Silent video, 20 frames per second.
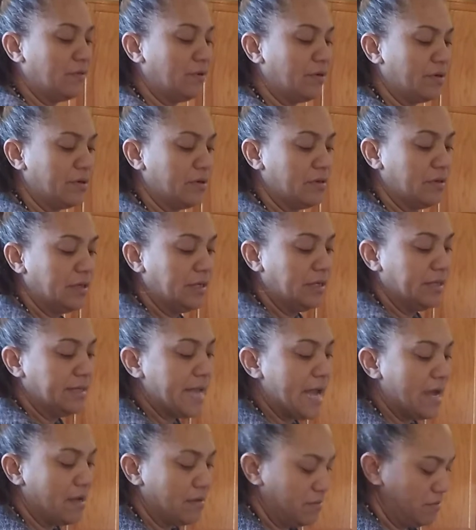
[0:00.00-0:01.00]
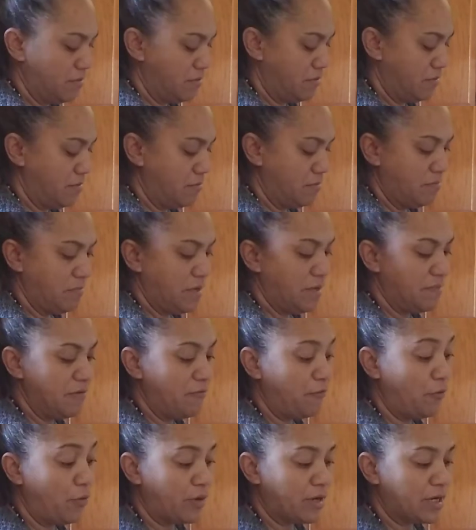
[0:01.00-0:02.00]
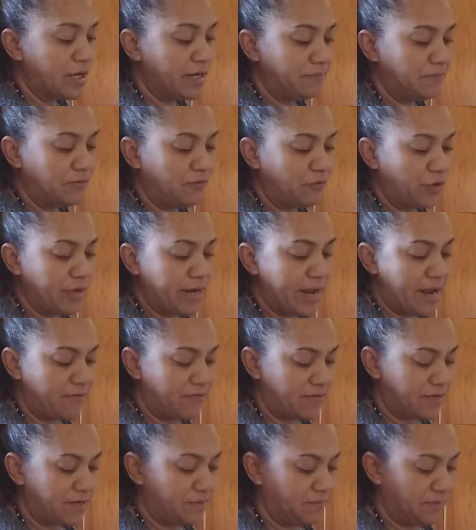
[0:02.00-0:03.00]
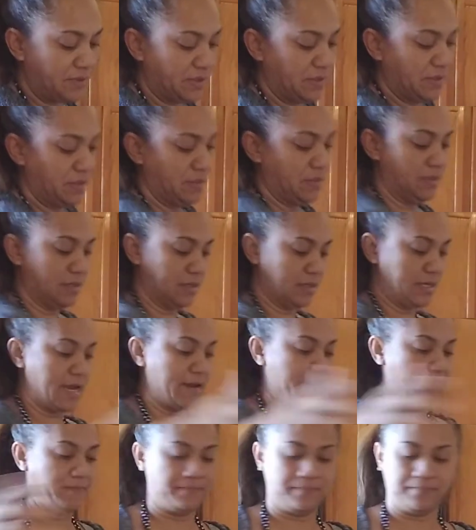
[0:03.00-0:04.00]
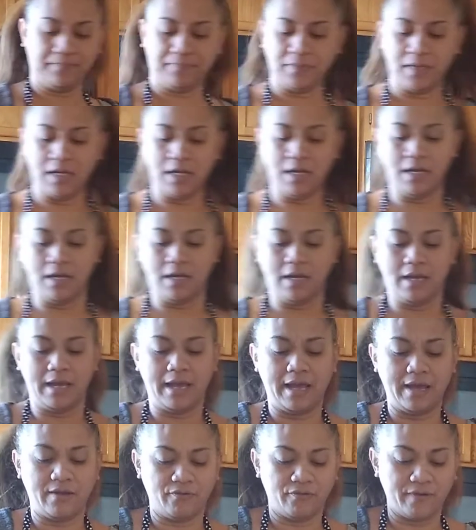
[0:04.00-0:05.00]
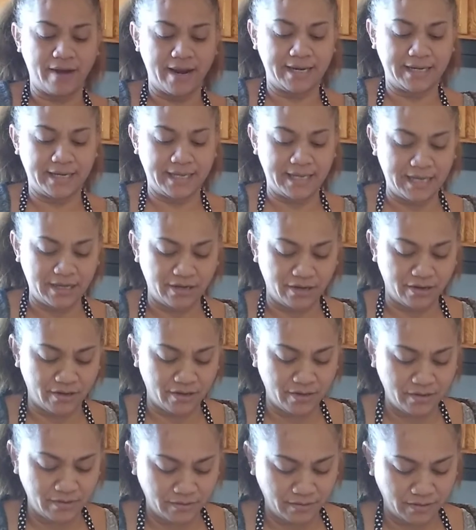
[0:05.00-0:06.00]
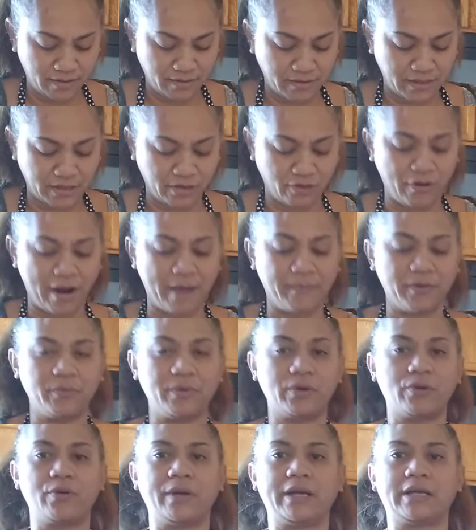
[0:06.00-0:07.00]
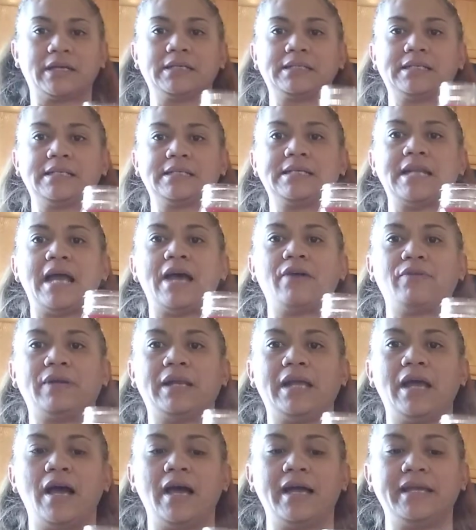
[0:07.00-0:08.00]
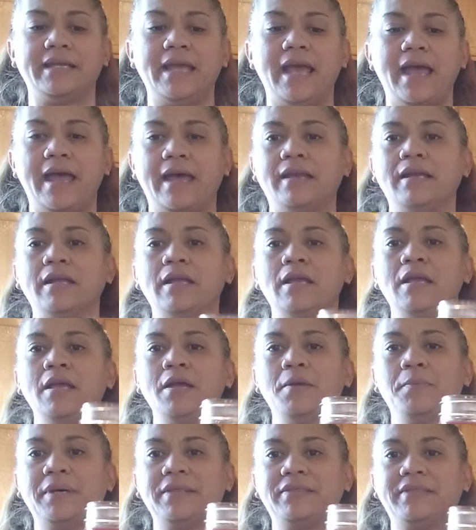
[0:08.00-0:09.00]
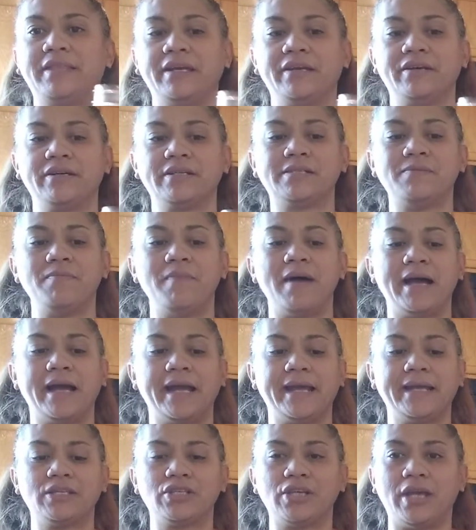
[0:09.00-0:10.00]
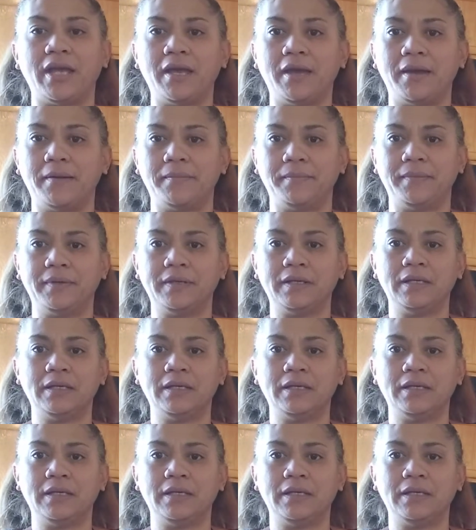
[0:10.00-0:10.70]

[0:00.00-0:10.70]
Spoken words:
or yeah, maybe 4 cups, 4.5 cups. Okay. And right here, I'm going to grab it real quick because it's not really hot yet, but there's my jam.